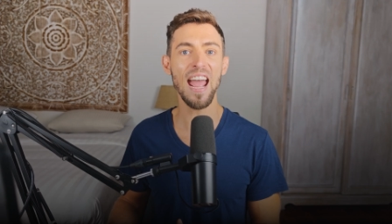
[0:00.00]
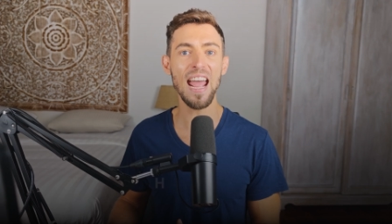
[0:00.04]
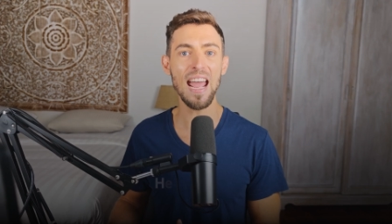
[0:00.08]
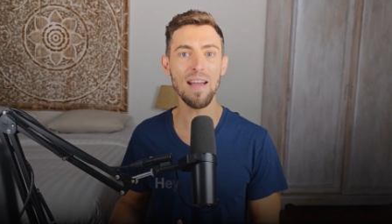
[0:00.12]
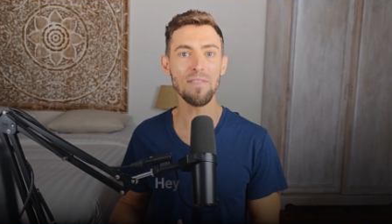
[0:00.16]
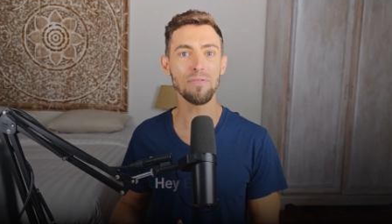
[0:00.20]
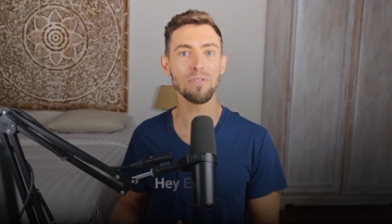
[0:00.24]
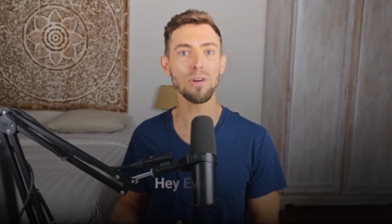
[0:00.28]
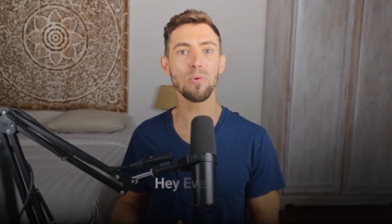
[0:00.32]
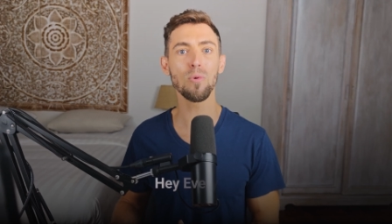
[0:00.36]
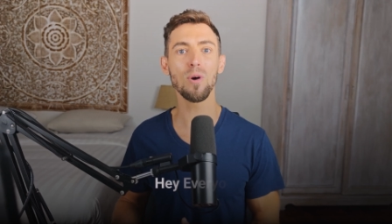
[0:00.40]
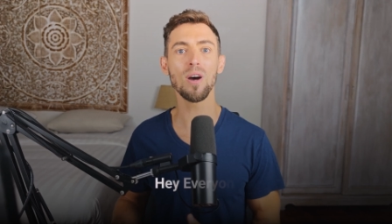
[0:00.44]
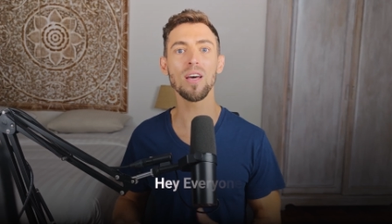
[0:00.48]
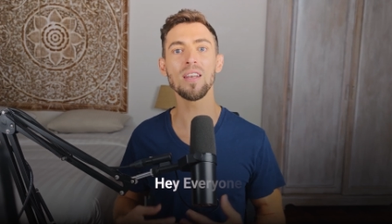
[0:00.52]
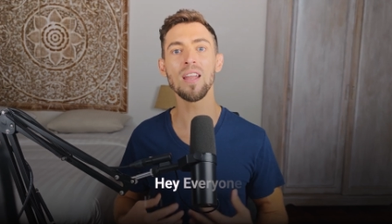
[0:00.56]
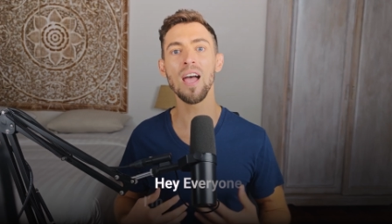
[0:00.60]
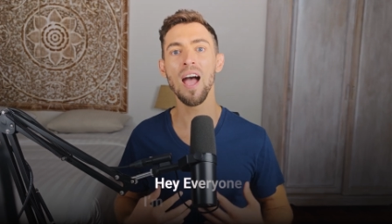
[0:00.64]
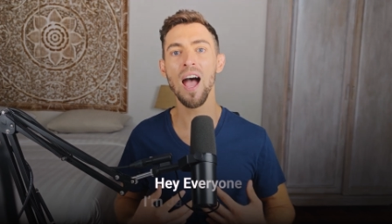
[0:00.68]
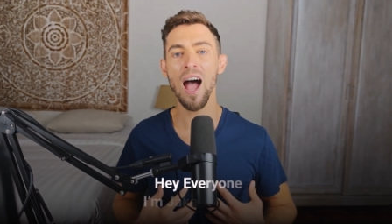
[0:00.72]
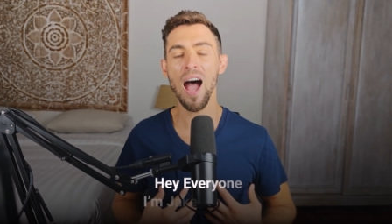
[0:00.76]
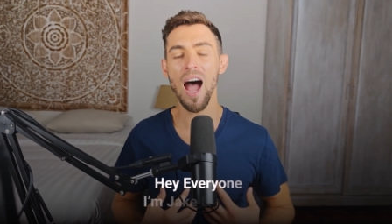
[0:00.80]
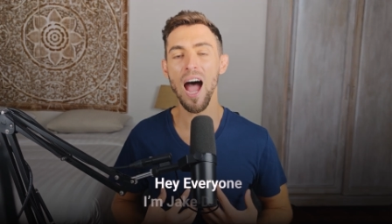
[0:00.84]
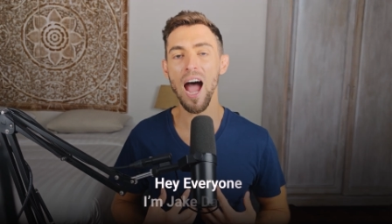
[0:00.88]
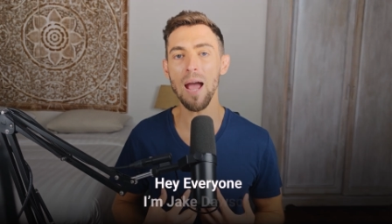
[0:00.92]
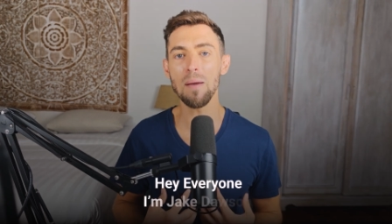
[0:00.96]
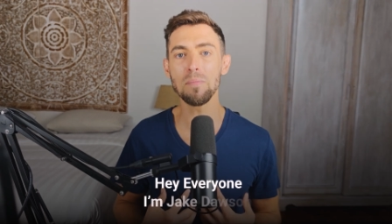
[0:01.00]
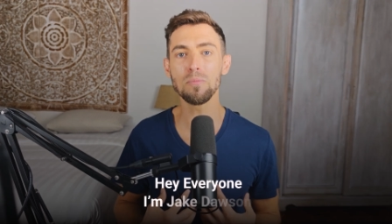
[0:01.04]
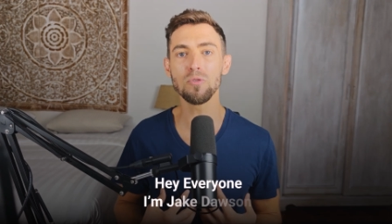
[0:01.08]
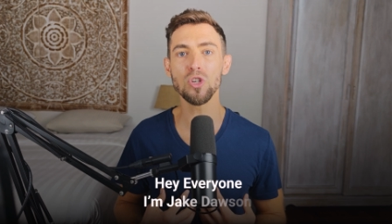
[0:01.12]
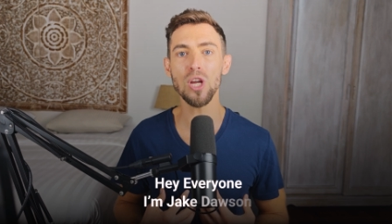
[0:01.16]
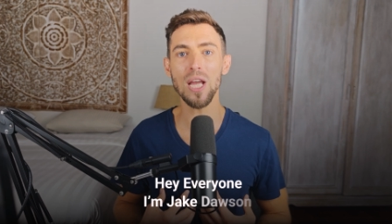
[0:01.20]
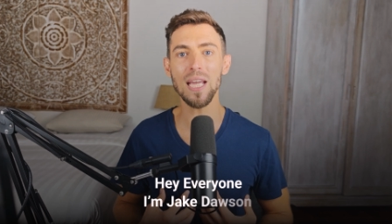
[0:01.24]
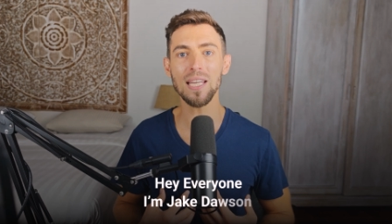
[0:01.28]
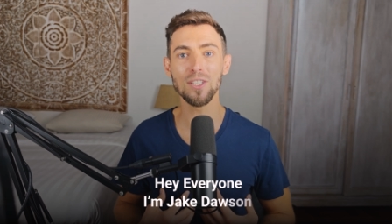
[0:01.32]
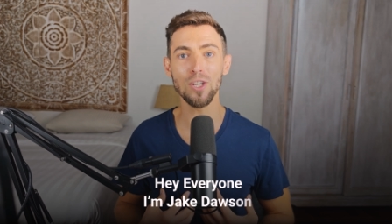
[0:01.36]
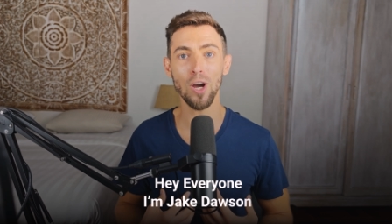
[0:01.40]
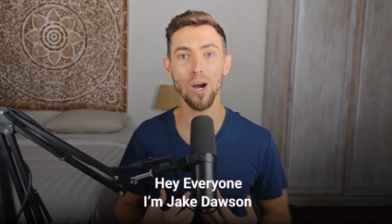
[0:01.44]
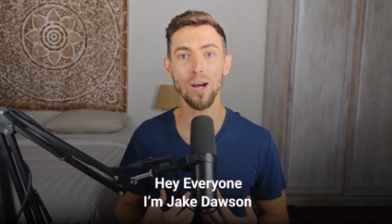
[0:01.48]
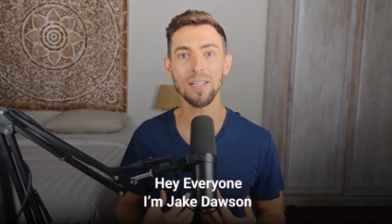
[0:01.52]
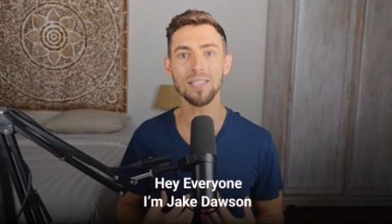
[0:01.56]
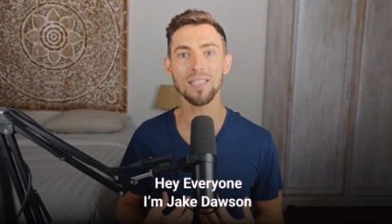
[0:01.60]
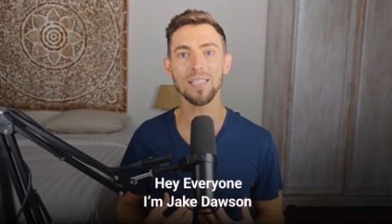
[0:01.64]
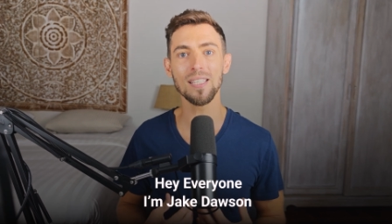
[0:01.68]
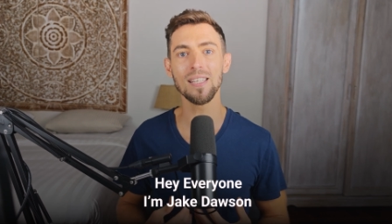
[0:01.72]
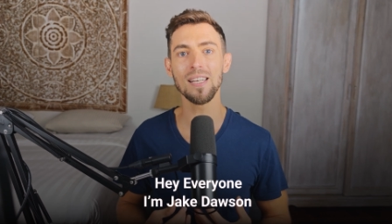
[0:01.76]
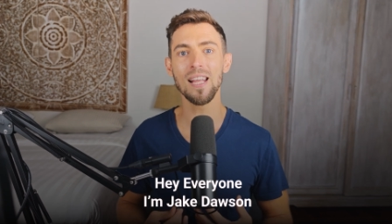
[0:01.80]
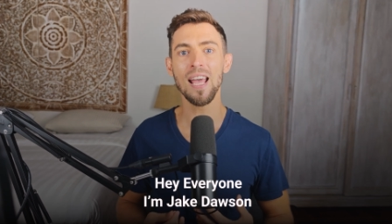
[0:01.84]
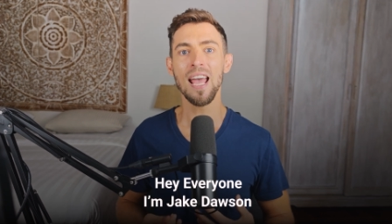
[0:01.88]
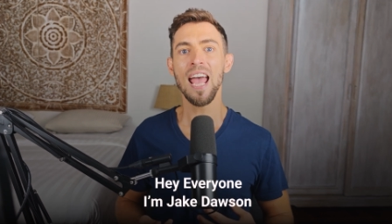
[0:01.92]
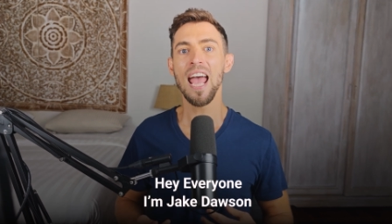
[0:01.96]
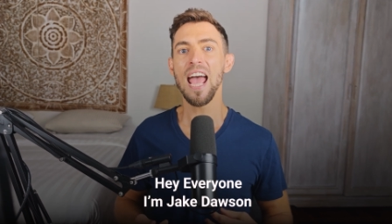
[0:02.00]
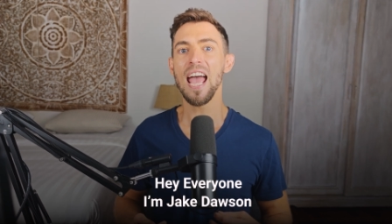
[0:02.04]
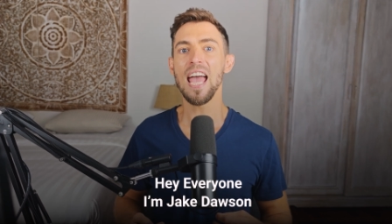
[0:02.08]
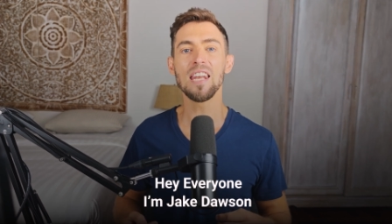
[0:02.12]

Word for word: Hey everyone, I'm Jake Dawson,